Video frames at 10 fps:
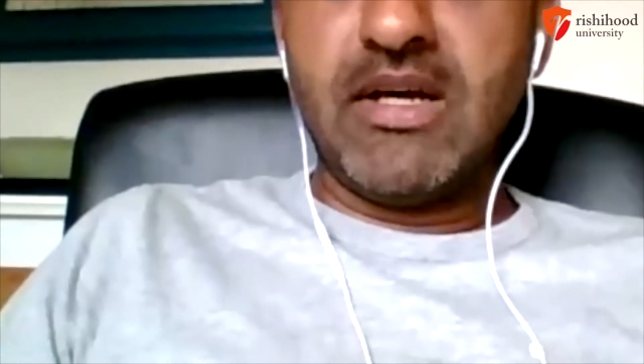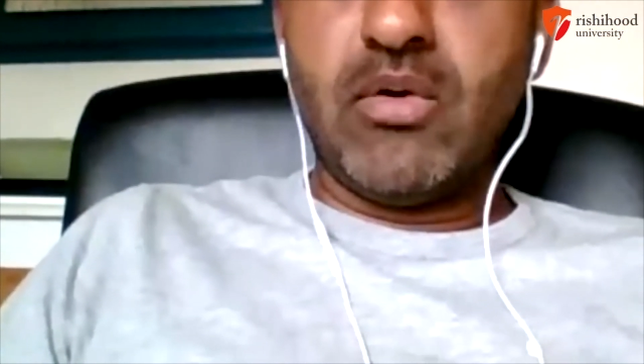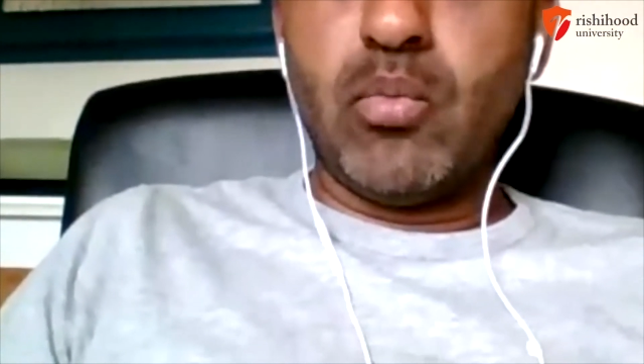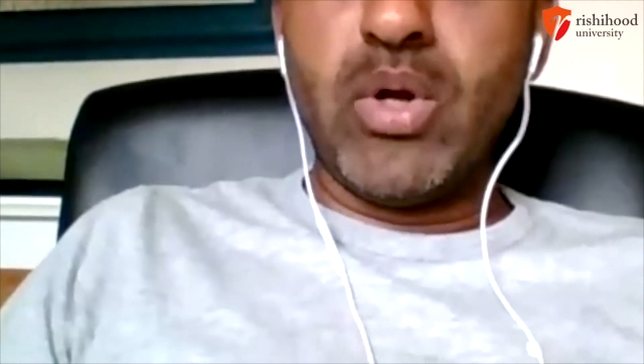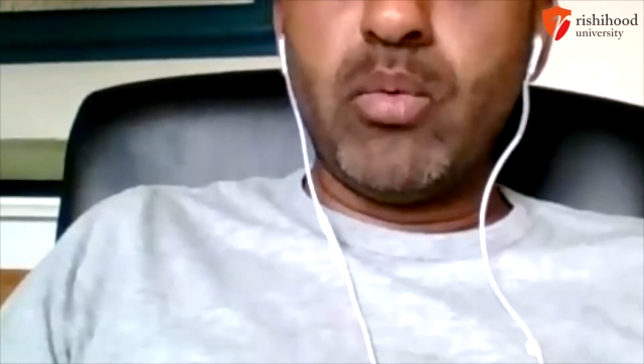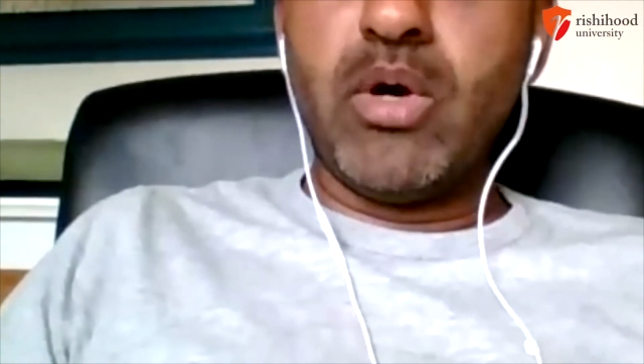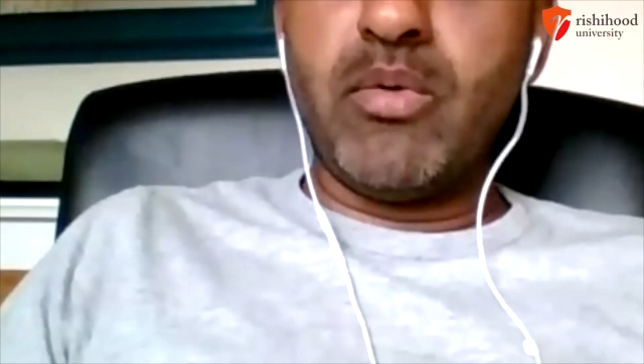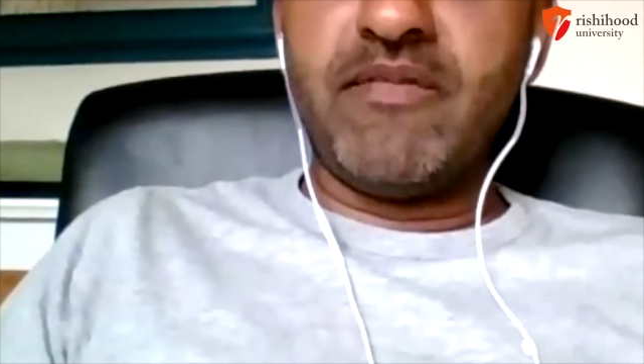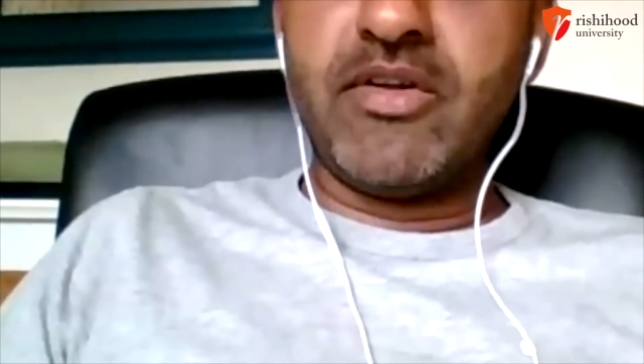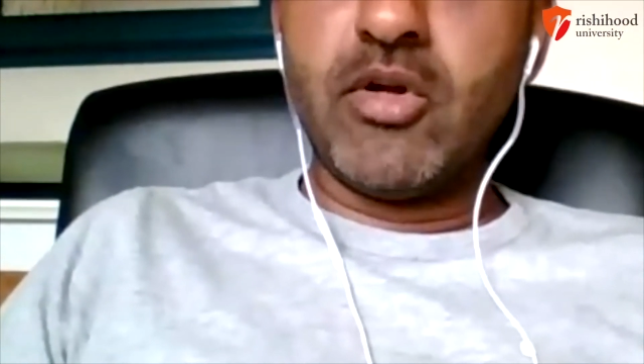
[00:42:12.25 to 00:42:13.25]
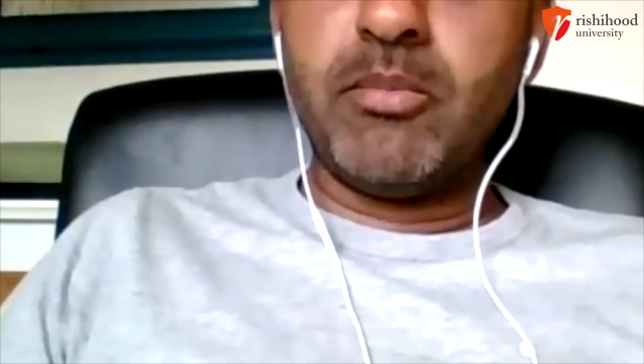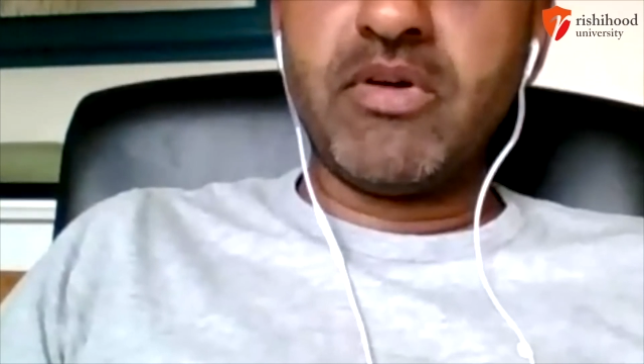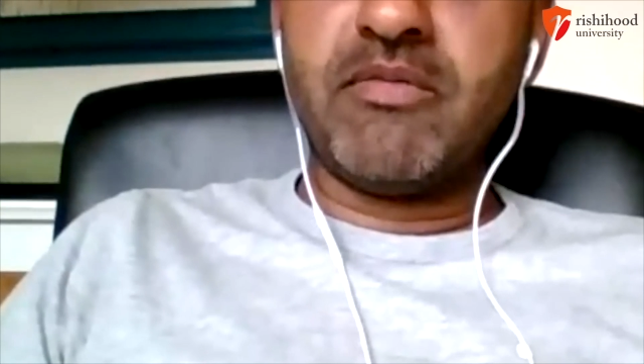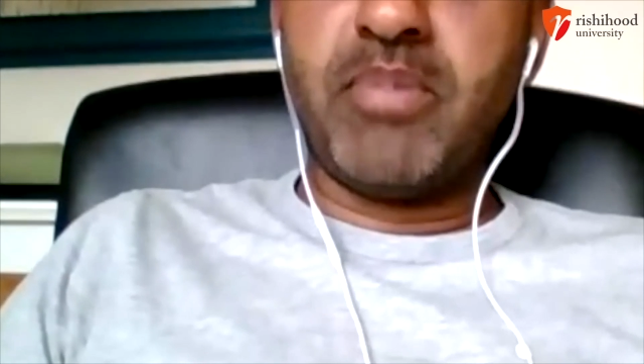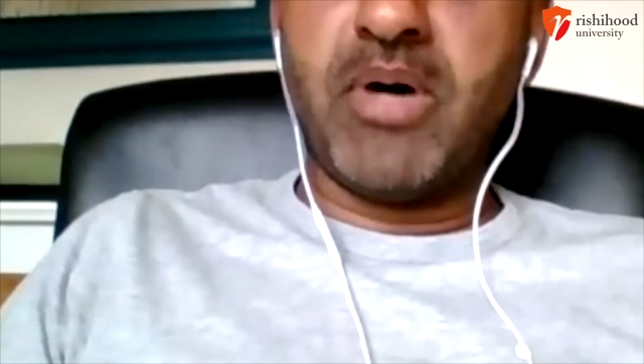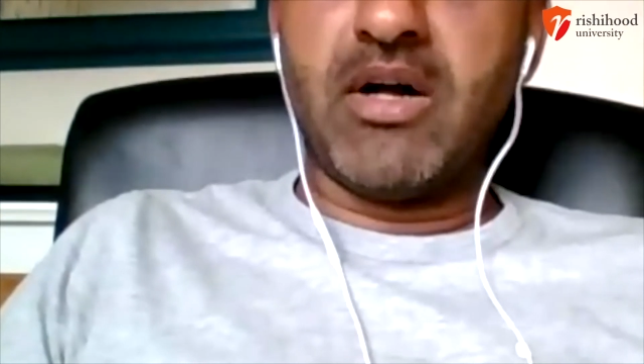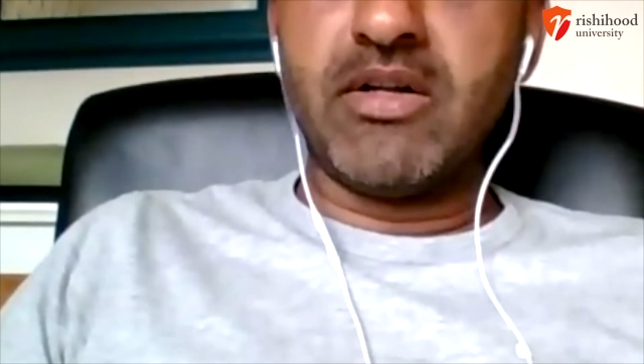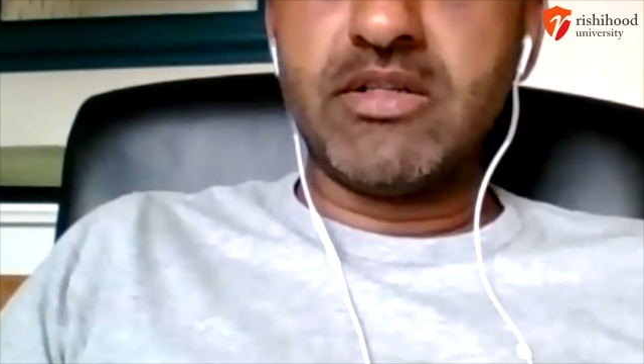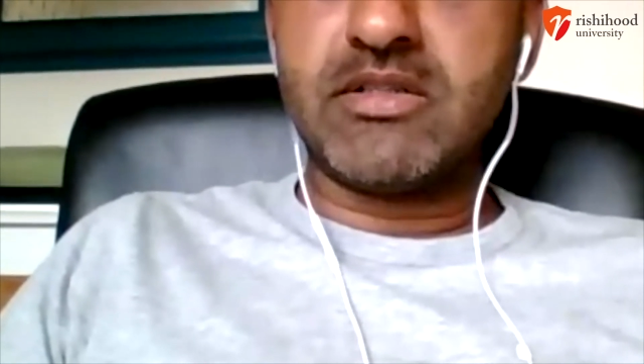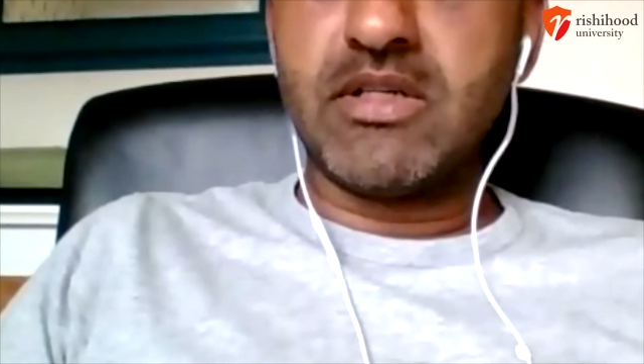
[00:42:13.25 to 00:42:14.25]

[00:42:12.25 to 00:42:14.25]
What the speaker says: We work with a number of partners.